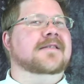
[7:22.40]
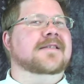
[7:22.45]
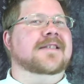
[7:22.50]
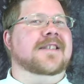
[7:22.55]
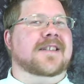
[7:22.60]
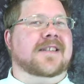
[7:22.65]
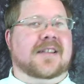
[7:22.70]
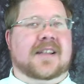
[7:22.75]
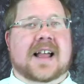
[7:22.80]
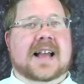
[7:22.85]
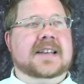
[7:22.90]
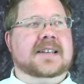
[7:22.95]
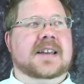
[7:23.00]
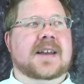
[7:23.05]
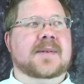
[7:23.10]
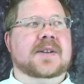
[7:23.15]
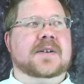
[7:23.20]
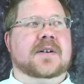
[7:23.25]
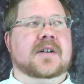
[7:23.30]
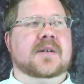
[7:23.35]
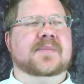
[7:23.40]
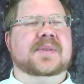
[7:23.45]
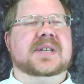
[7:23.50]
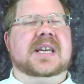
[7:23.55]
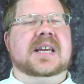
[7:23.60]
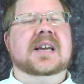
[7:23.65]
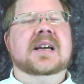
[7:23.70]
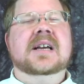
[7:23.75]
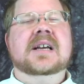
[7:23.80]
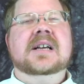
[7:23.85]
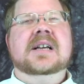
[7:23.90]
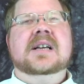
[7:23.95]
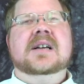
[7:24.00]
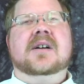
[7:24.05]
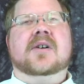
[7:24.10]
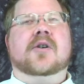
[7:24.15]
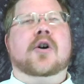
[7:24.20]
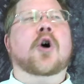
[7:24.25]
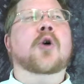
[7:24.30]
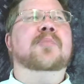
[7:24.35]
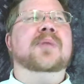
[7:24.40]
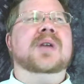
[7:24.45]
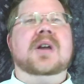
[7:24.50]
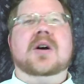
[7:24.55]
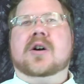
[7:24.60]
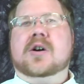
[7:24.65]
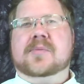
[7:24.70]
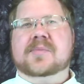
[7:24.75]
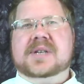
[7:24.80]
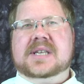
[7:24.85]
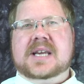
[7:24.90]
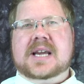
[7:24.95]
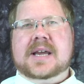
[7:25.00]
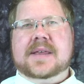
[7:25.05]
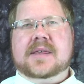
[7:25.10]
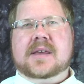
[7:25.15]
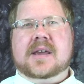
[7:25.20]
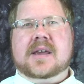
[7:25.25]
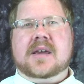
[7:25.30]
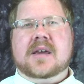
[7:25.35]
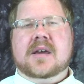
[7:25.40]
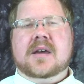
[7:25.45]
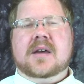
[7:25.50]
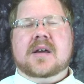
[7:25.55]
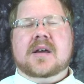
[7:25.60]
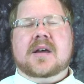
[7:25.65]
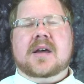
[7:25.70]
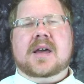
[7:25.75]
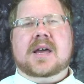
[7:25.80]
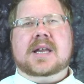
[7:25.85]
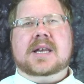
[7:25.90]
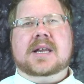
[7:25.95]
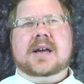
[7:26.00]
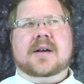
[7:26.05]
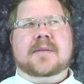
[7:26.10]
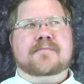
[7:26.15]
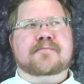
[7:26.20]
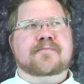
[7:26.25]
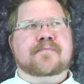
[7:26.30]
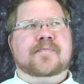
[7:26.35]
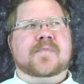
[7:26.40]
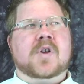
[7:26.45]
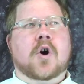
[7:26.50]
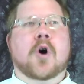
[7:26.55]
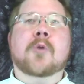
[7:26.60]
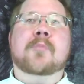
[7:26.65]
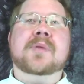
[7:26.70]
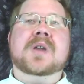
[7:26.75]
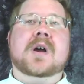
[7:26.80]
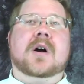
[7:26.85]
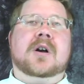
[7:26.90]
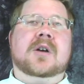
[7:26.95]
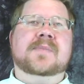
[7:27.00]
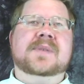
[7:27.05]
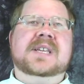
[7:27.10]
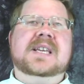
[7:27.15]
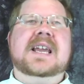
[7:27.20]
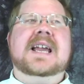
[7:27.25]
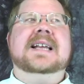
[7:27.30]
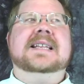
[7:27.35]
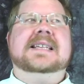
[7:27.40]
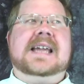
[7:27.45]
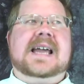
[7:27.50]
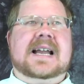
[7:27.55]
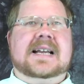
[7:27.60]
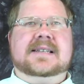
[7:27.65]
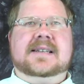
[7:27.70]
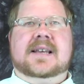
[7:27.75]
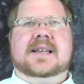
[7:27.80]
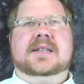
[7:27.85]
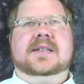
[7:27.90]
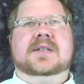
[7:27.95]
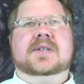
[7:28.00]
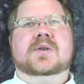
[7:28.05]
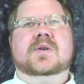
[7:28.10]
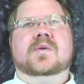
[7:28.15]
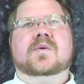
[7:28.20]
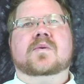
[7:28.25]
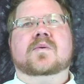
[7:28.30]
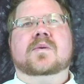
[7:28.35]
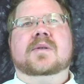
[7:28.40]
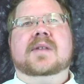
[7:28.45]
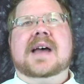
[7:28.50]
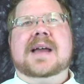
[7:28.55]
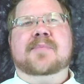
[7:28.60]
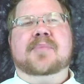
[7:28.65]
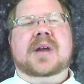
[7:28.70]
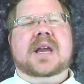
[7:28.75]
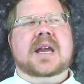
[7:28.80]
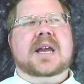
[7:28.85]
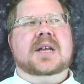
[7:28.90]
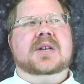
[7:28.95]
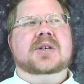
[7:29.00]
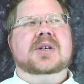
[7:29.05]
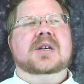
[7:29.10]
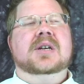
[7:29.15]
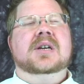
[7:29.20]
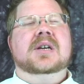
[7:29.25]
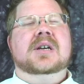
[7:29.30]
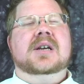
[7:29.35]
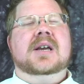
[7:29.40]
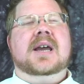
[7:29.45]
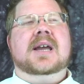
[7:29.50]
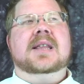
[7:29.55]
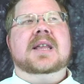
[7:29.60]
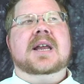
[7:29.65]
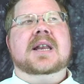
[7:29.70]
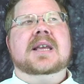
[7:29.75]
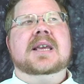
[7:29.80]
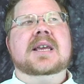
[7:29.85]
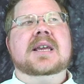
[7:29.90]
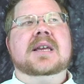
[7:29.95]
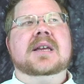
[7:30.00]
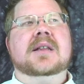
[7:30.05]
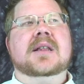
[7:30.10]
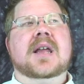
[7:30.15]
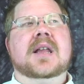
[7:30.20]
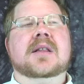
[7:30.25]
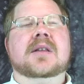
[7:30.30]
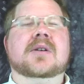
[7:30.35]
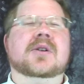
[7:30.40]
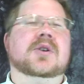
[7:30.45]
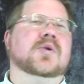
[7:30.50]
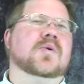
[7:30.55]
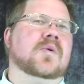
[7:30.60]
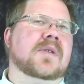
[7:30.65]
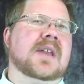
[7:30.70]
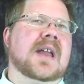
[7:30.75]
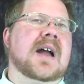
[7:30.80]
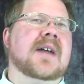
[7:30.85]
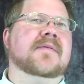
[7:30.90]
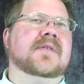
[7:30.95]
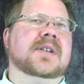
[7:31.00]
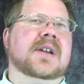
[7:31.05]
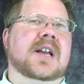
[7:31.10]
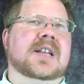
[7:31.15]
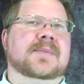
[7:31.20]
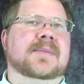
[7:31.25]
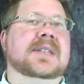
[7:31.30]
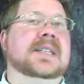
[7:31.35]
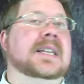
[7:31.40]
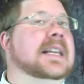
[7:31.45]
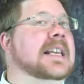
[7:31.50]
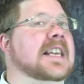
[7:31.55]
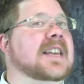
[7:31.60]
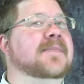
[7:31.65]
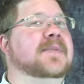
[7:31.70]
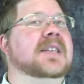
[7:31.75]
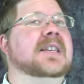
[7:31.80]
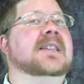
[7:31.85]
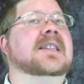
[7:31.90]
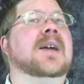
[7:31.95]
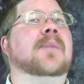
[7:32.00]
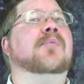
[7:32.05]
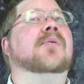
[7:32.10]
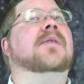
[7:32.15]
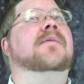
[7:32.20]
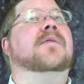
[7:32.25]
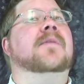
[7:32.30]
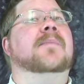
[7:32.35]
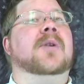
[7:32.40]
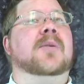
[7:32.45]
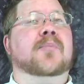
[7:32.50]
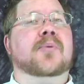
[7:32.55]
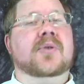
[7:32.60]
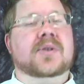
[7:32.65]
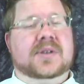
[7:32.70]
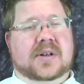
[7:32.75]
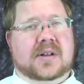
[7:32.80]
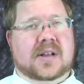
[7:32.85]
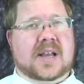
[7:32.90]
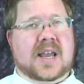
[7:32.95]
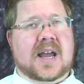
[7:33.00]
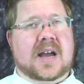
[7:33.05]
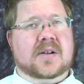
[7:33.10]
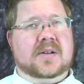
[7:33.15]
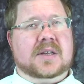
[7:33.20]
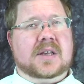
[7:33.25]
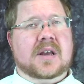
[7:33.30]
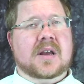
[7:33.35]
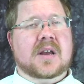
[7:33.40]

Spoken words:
The last name is Armsy. Or Opie Armsy, I think. And Opie Armsy has access to that page, and then he can then control the advertisements, and it keeps it separate from our personal accounts.